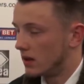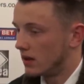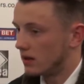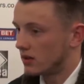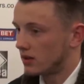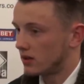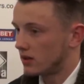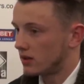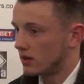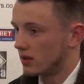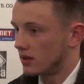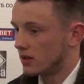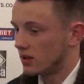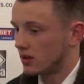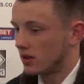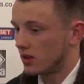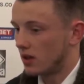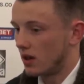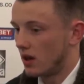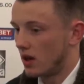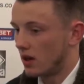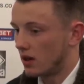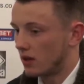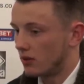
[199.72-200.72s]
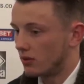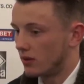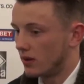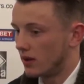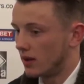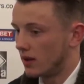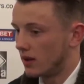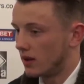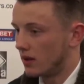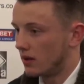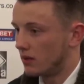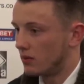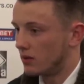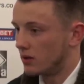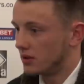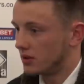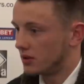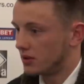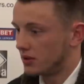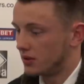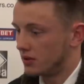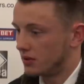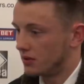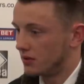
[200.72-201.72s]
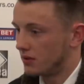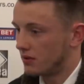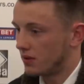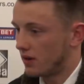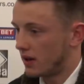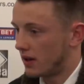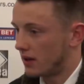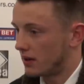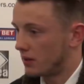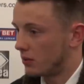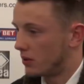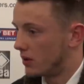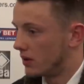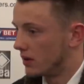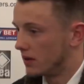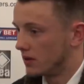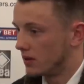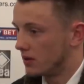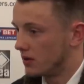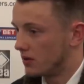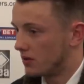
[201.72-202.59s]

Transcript: Yes, it's just luck really. Like, once you've had one,